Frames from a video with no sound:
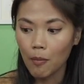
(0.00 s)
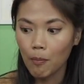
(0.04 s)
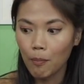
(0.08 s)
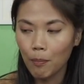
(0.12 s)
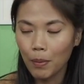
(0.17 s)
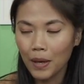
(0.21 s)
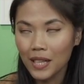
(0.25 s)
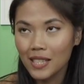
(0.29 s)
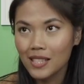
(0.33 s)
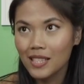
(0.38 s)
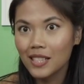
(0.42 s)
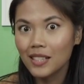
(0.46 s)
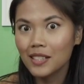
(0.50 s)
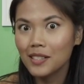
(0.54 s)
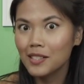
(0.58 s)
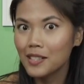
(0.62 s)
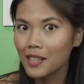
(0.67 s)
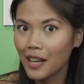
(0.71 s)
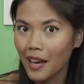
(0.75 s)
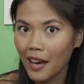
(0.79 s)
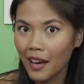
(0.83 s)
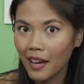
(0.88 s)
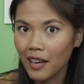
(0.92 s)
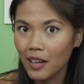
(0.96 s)
But
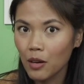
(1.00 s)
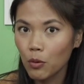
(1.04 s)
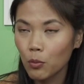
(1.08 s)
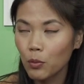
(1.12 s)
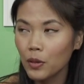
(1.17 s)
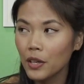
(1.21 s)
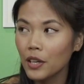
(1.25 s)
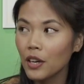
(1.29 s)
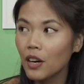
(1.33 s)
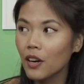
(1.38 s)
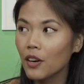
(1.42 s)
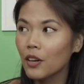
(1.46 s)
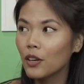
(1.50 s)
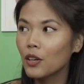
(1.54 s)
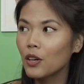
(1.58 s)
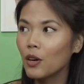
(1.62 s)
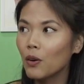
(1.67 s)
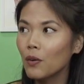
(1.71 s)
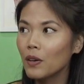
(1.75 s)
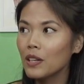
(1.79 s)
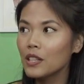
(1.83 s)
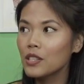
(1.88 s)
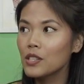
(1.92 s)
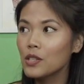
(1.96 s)
today we are going